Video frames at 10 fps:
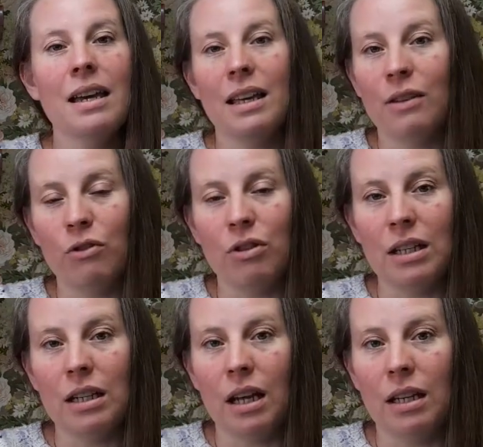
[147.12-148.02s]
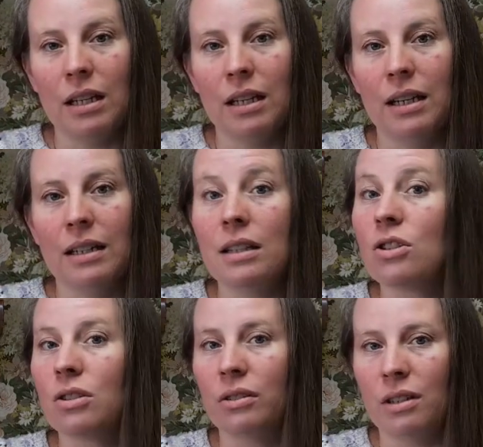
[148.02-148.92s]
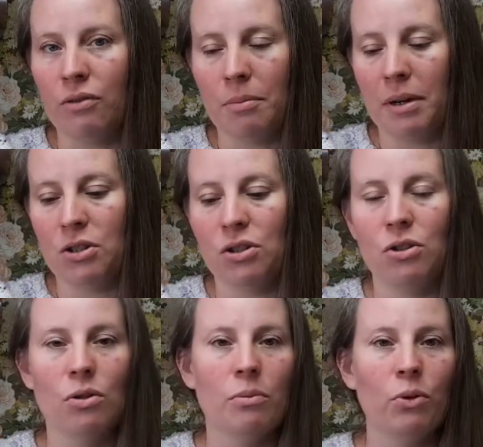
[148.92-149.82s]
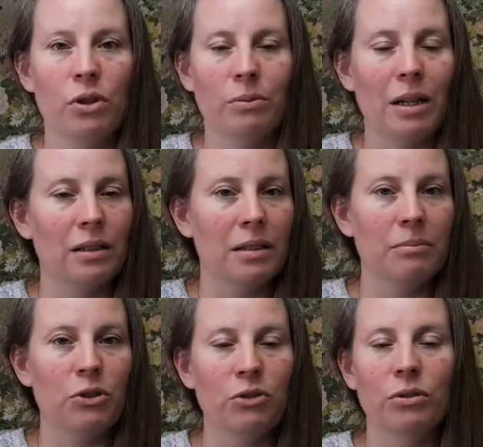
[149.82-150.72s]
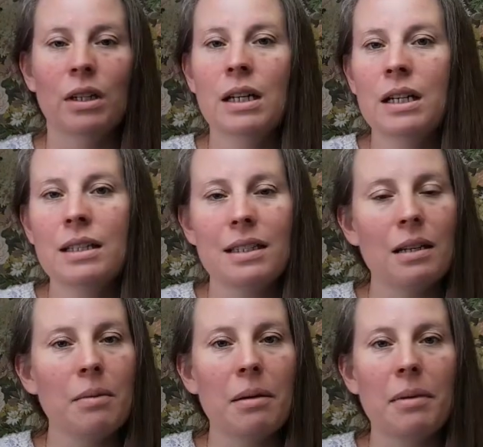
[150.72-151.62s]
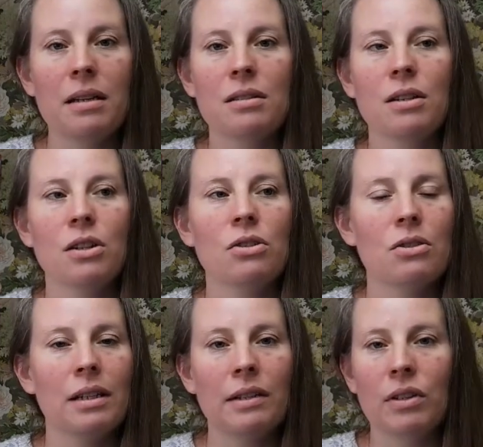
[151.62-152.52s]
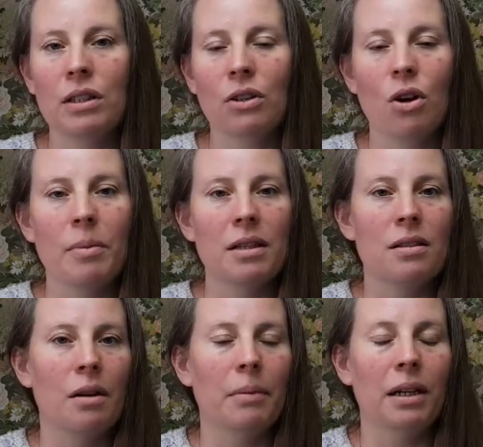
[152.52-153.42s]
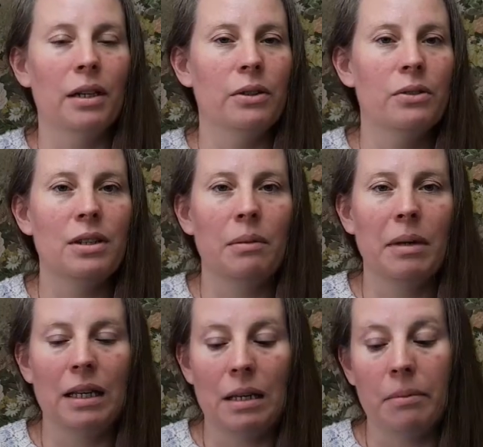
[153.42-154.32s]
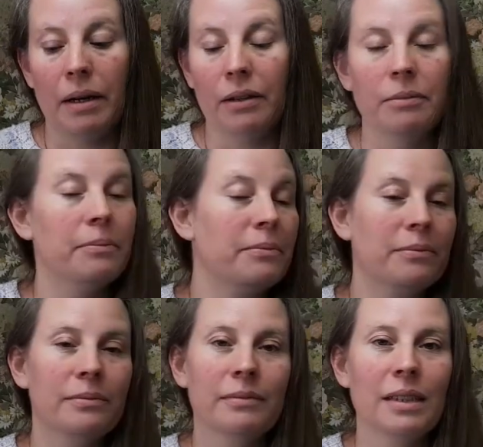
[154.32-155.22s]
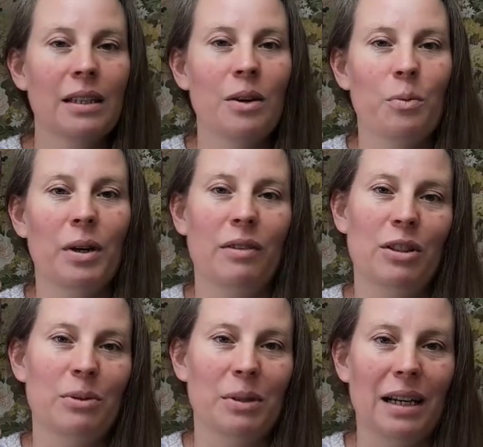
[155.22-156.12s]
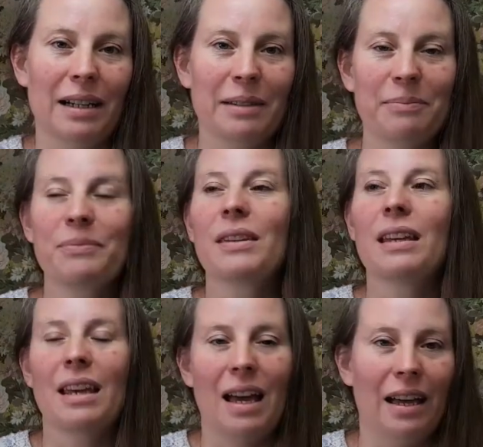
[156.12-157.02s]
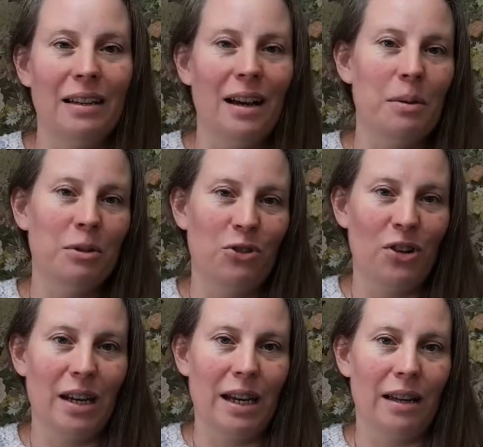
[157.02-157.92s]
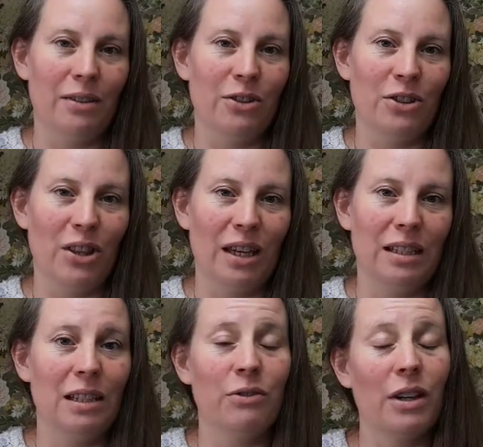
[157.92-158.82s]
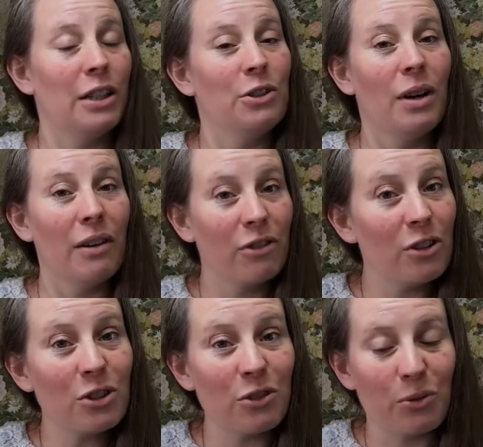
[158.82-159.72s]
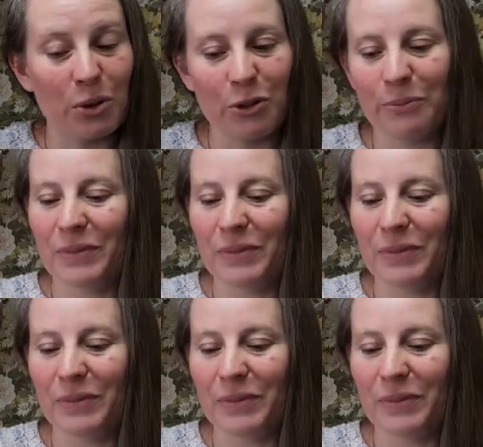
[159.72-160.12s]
If you need any additional information, you're more than welcome to send me a message, leave it in the comments down below, send me an email, whatever you would like, and I will try and answer that if I do have the answer for you.